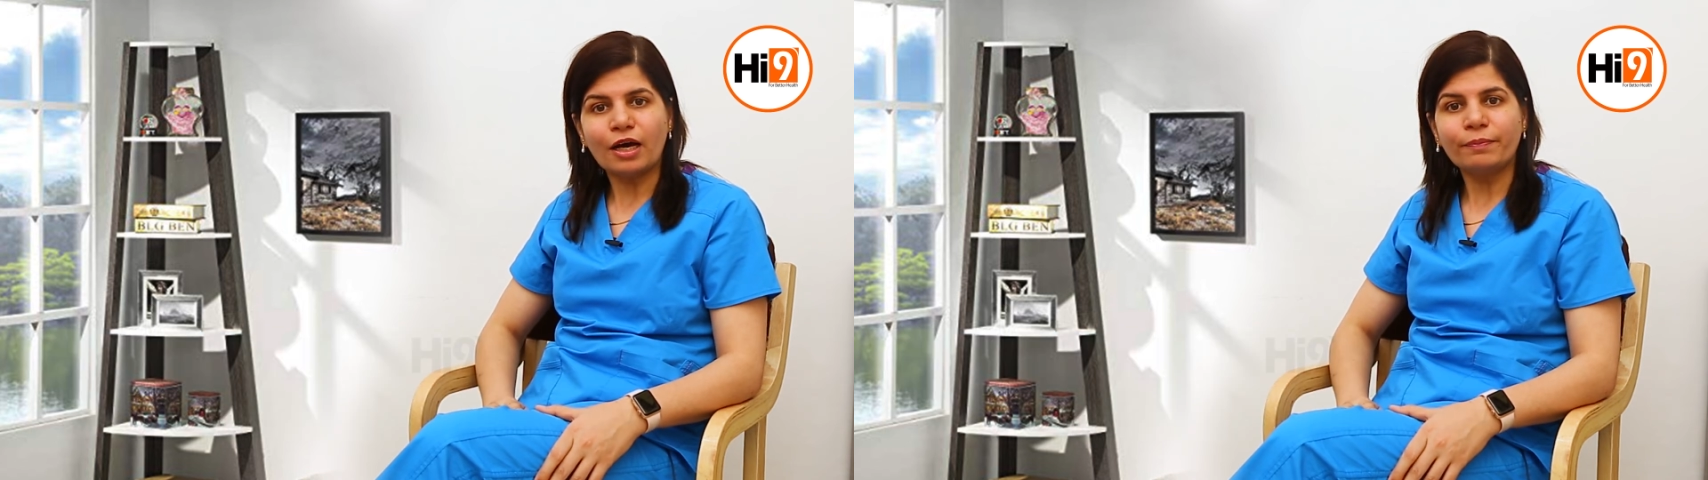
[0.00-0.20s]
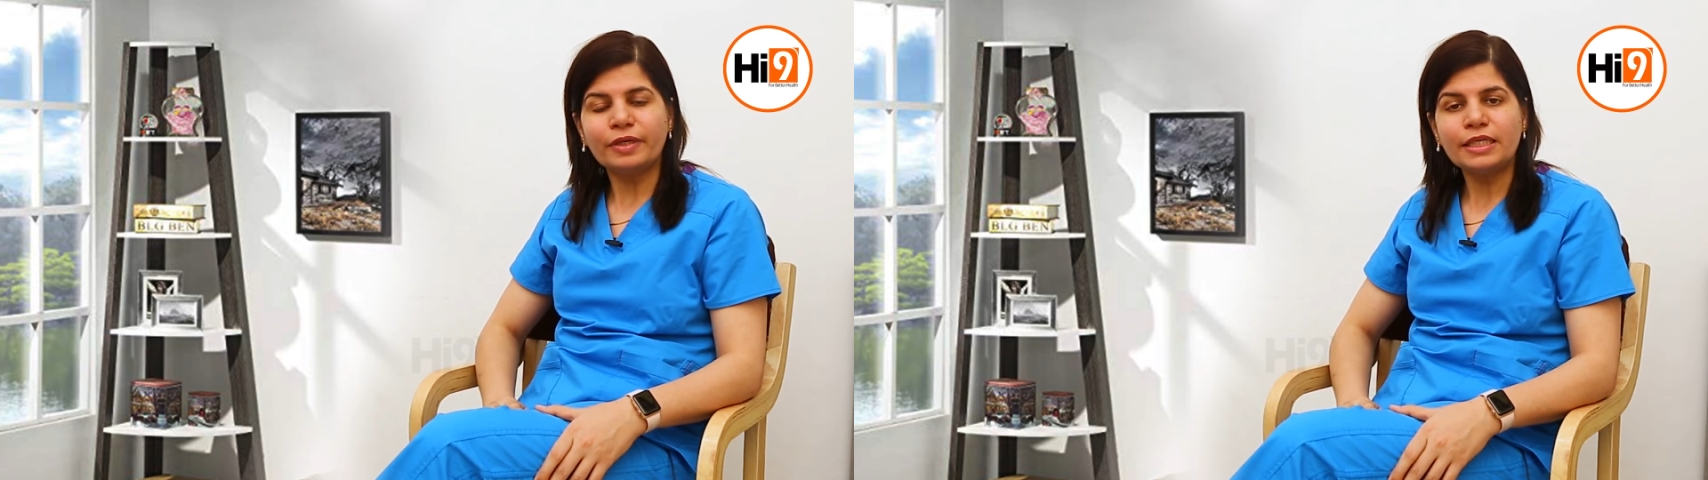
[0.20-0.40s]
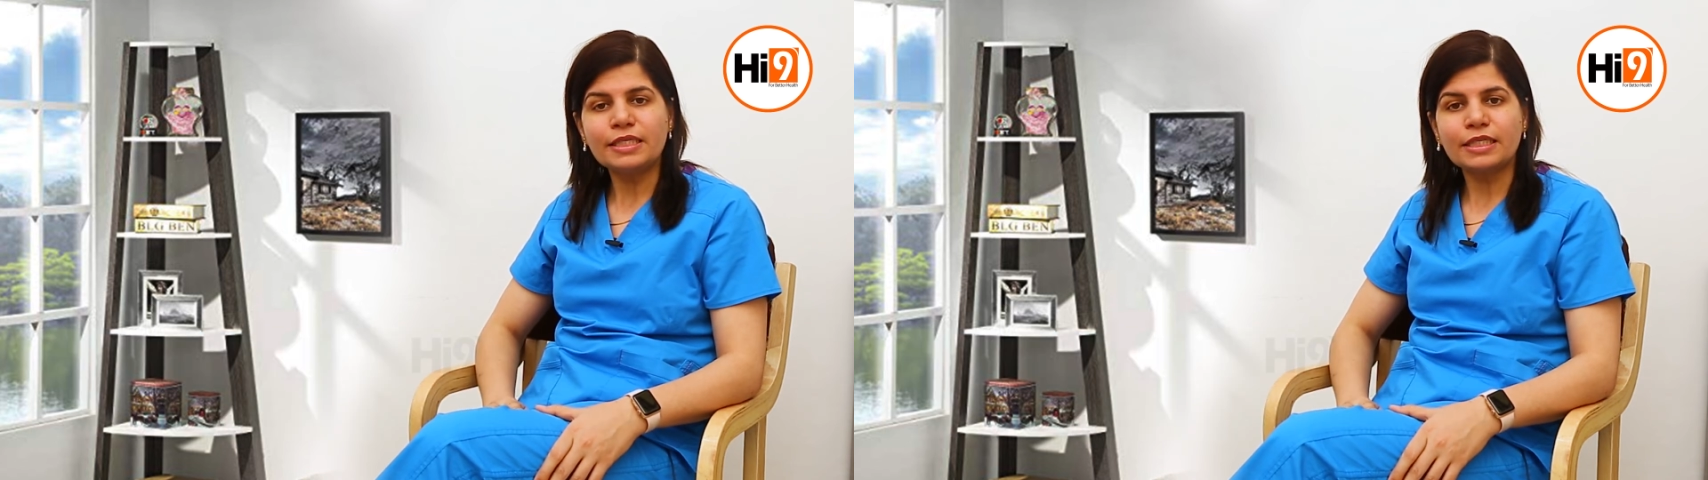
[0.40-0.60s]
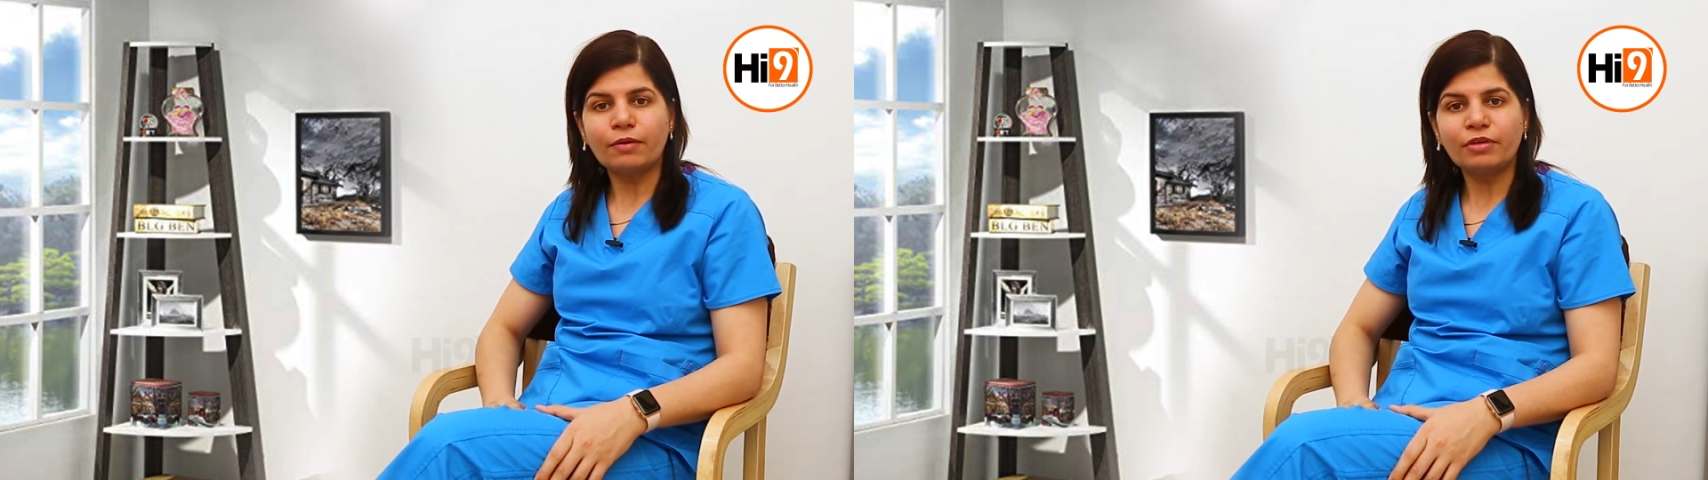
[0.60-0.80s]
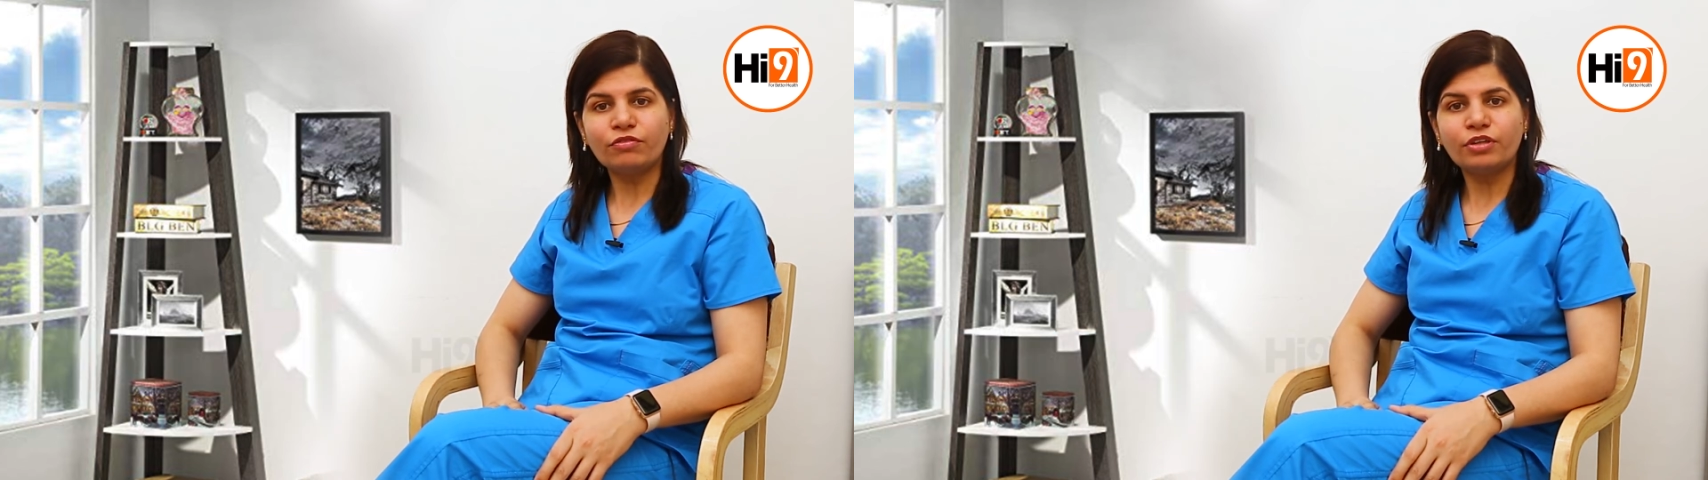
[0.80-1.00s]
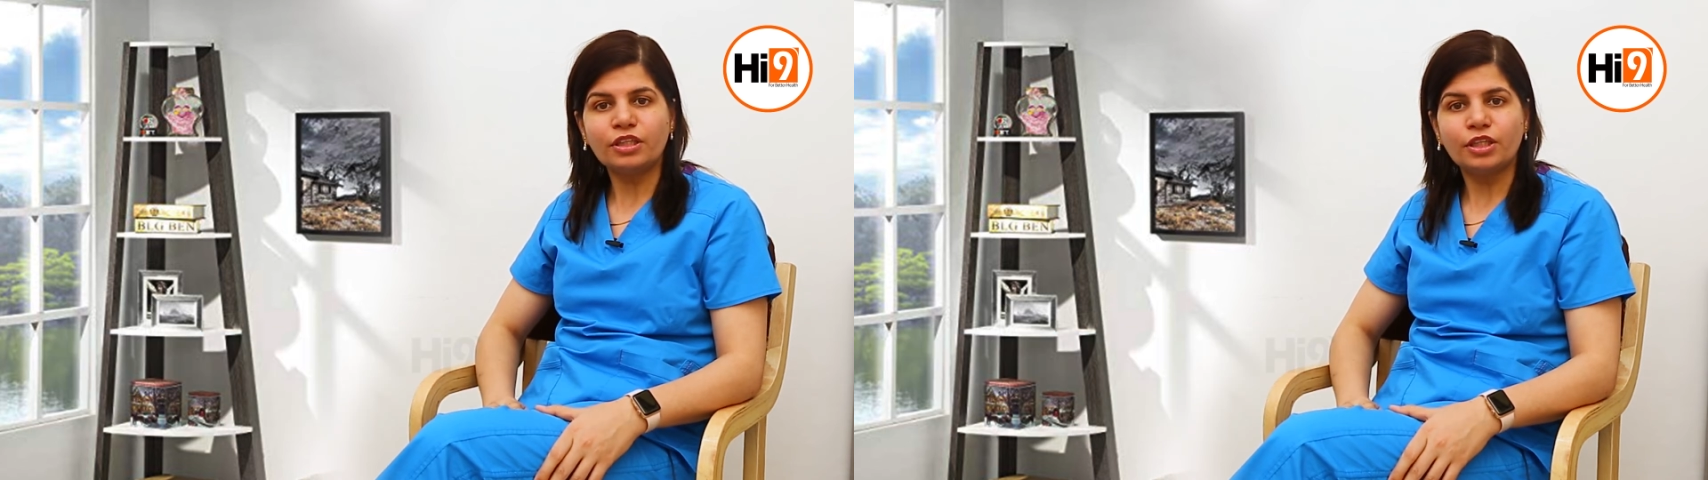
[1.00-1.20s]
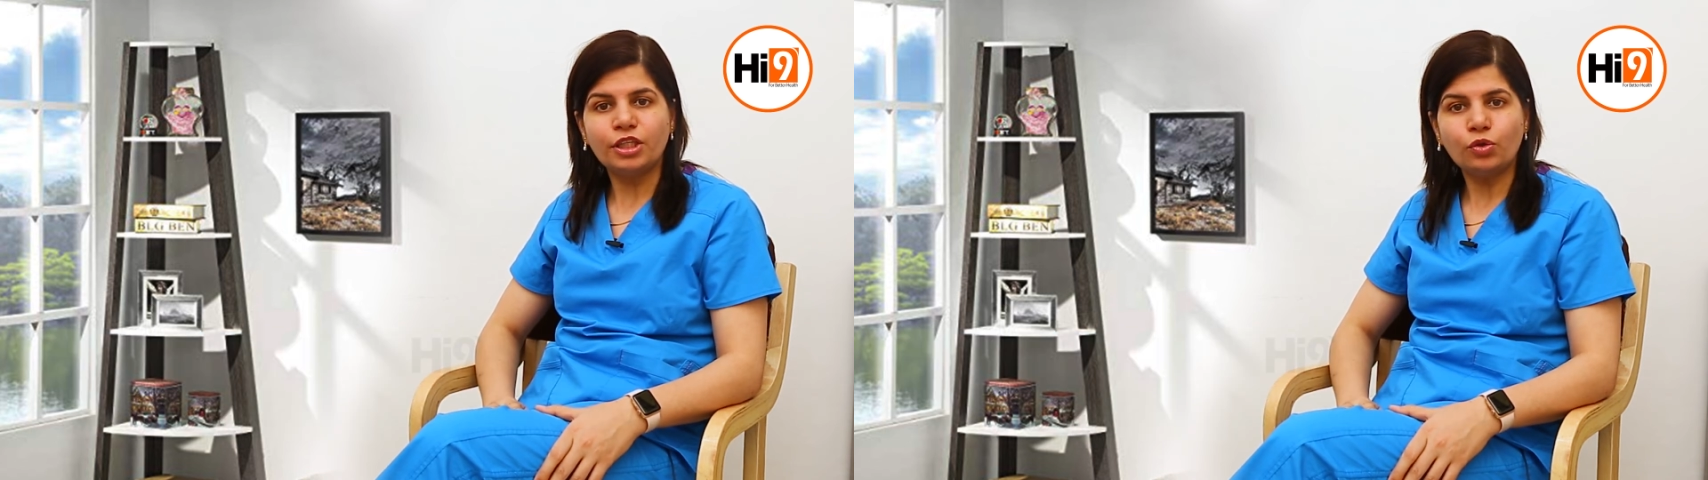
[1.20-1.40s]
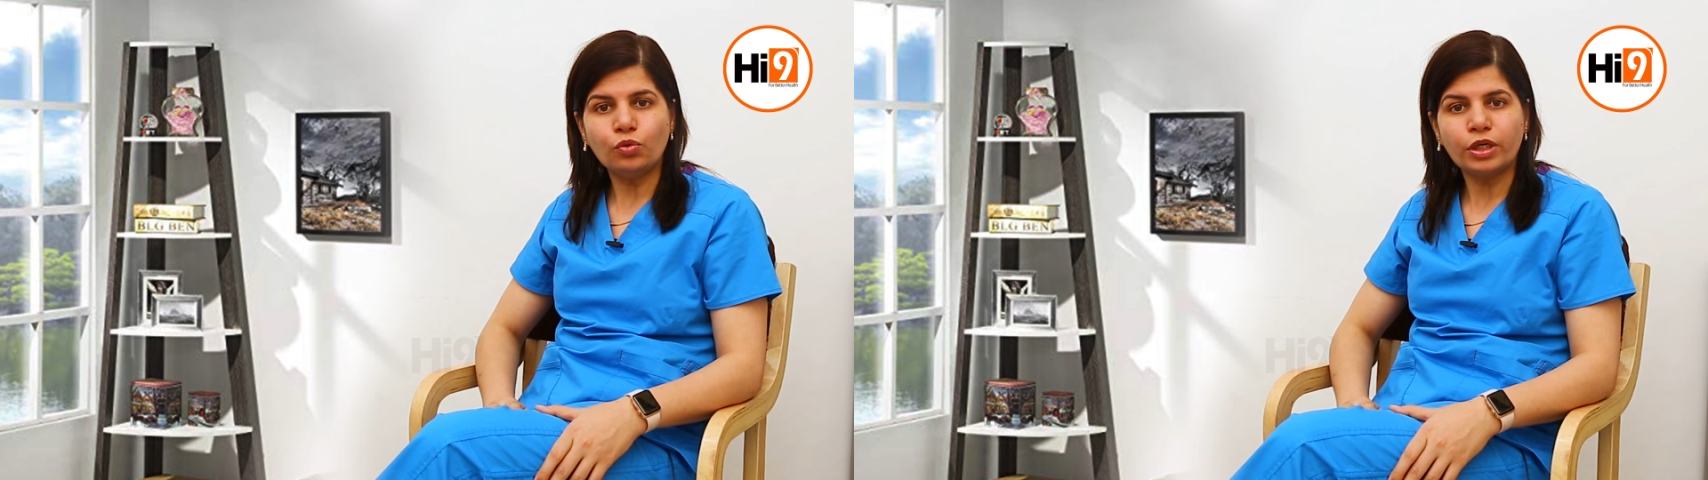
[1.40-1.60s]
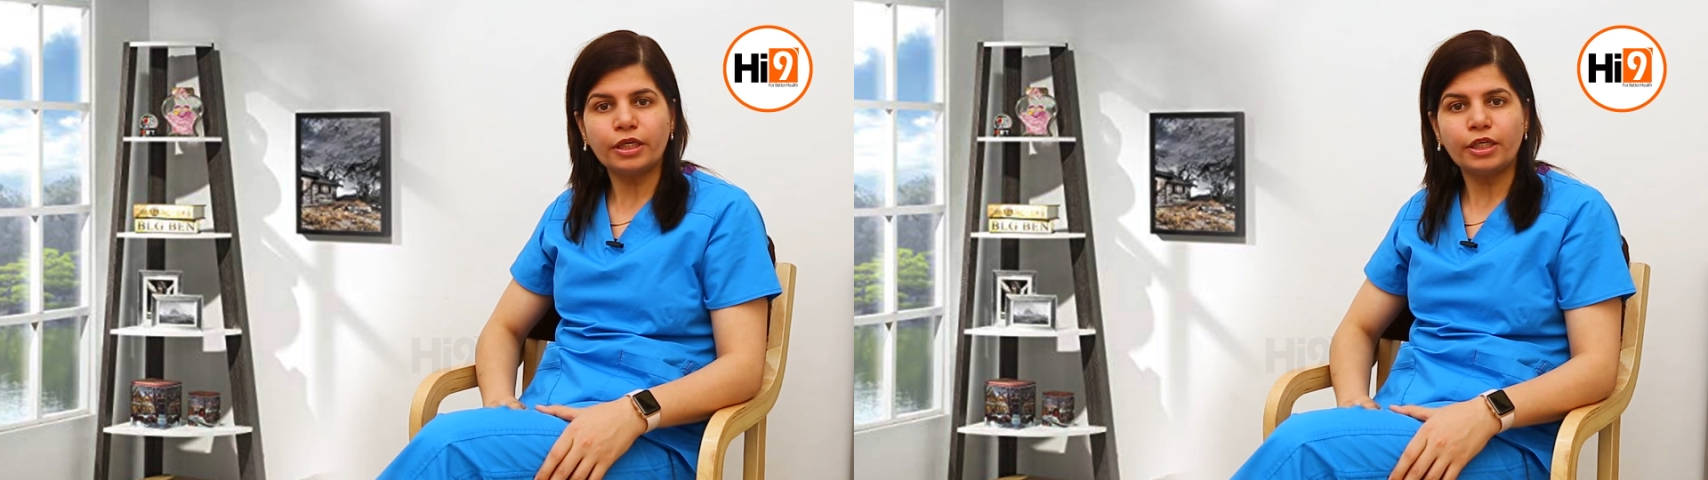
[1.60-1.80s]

companies coming with newer,